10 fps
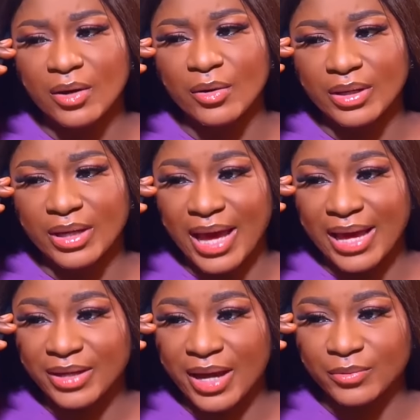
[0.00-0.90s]

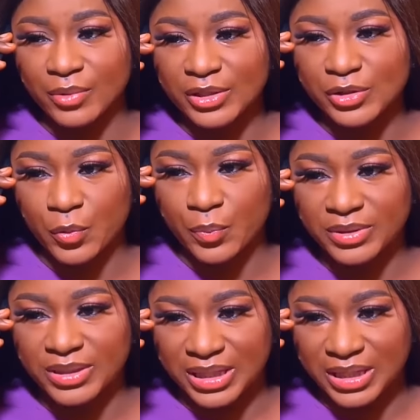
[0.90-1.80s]
Okay, I wanted to open
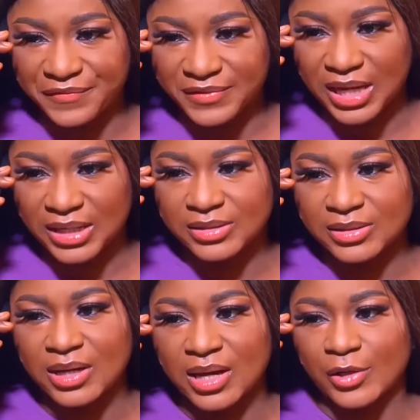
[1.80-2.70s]
the gift and
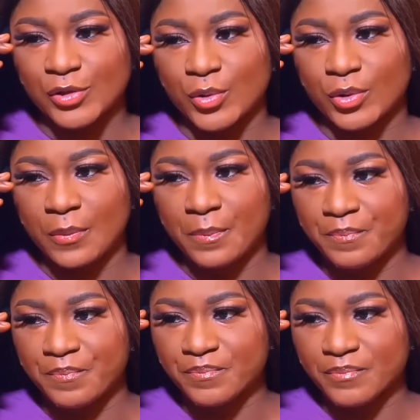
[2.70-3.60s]
I saw
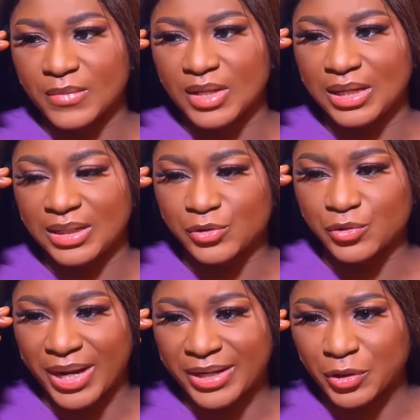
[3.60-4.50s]
a little
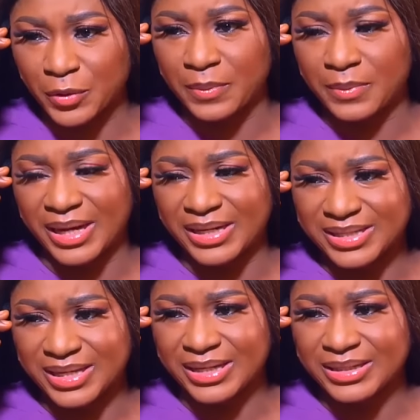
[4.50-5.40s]
write-up by the
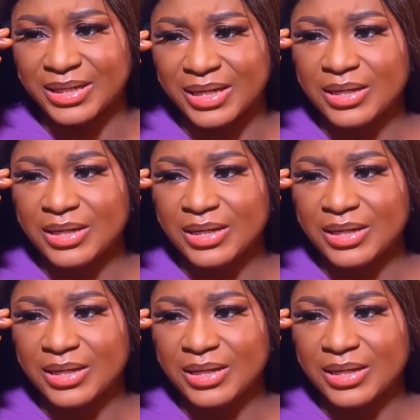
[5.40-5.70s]
side.